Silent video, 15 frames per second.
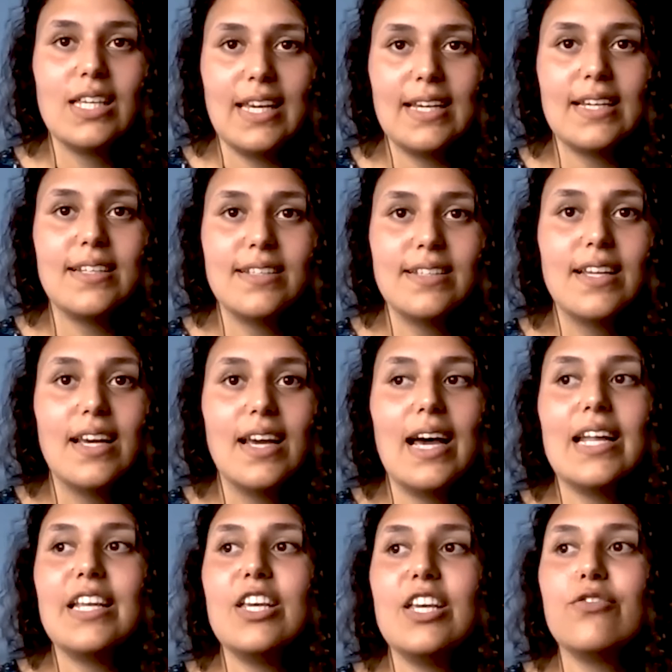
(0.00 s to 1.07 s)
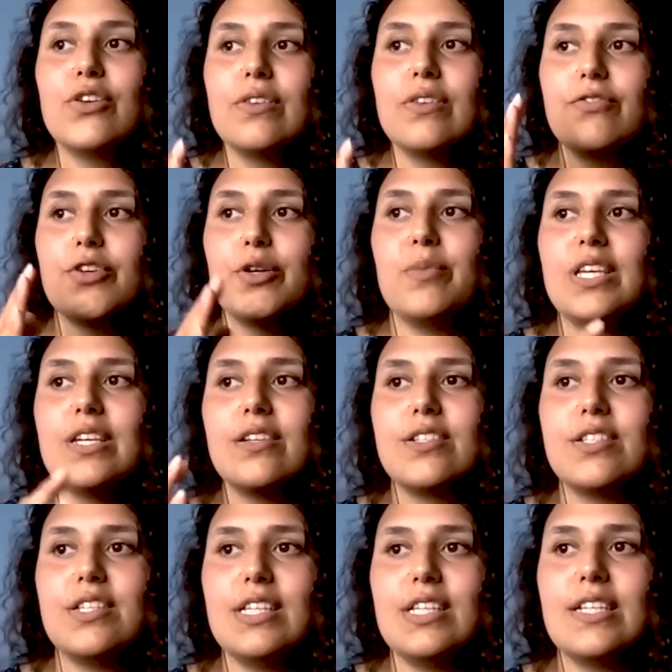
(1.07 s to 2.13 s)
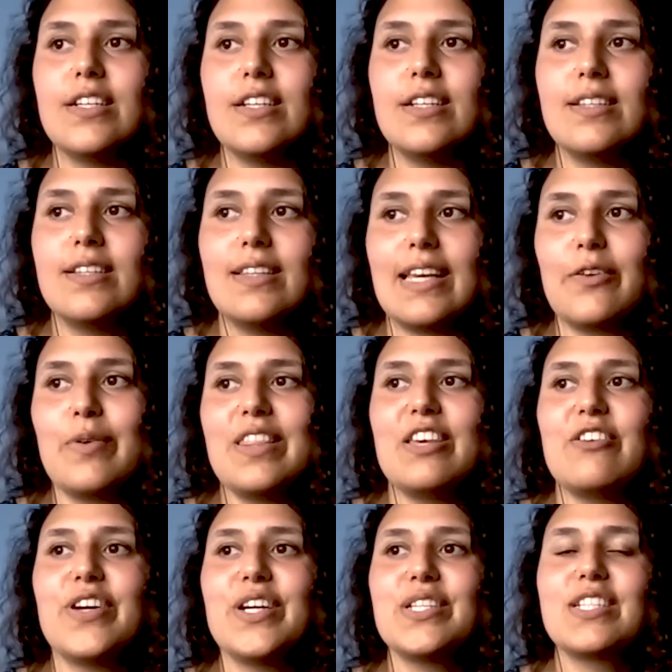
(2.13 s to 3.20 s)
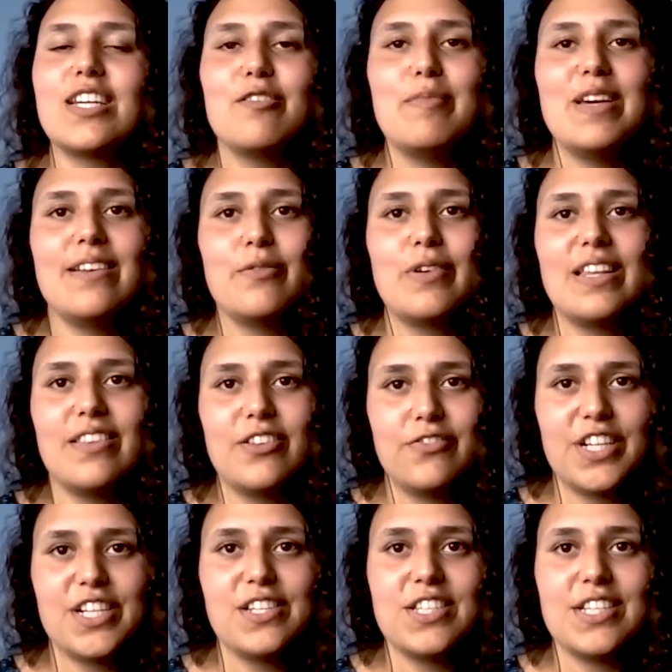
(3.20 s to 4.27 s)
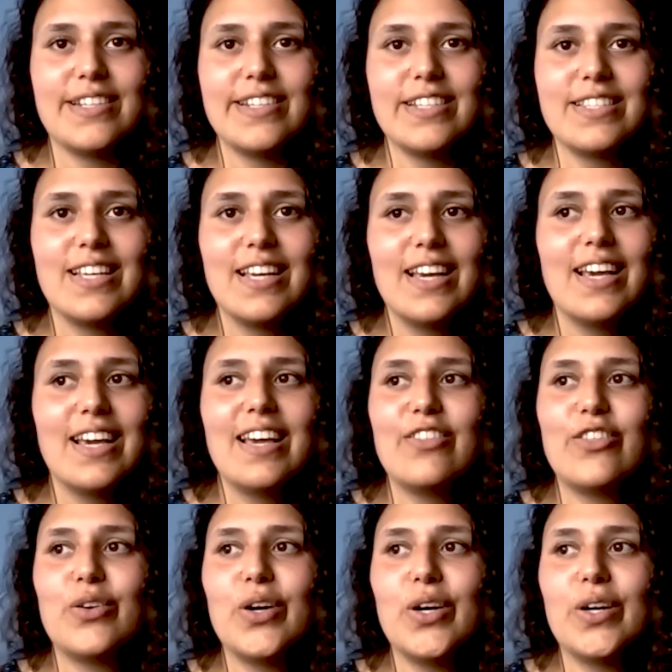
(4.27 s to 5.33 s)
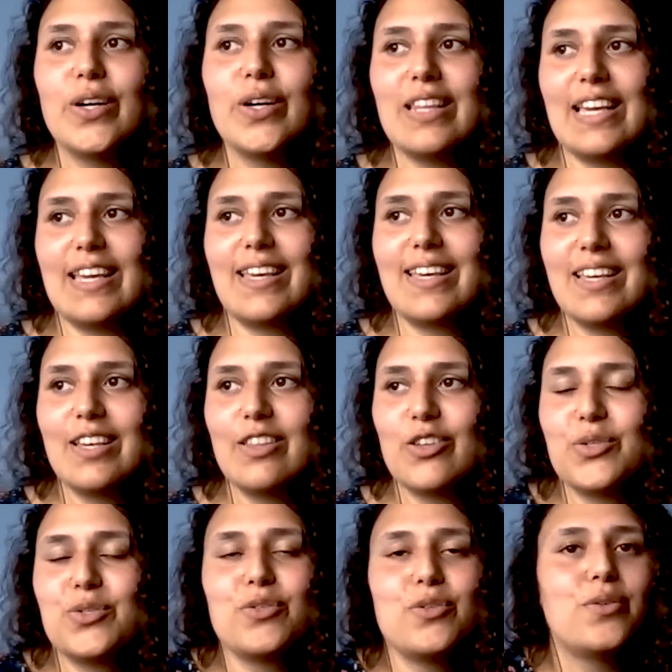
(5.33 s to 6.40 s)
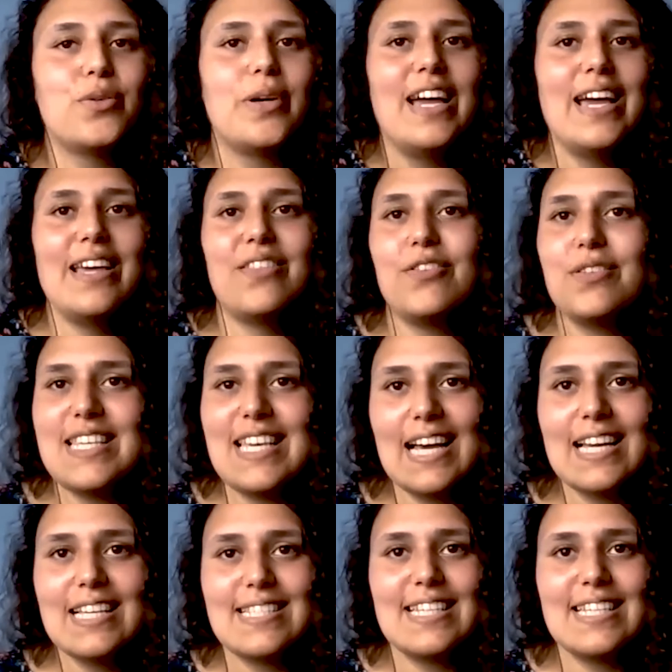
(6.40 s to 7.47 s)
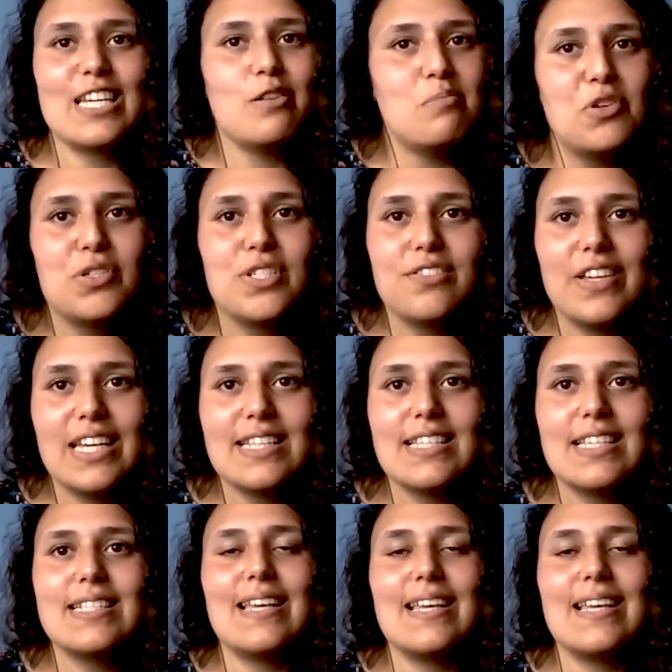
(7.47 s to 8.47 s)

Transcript: Yeah. And even from year to year, like when they first come in, when they're first years, they're all like, they're so enthusiastic and motivated.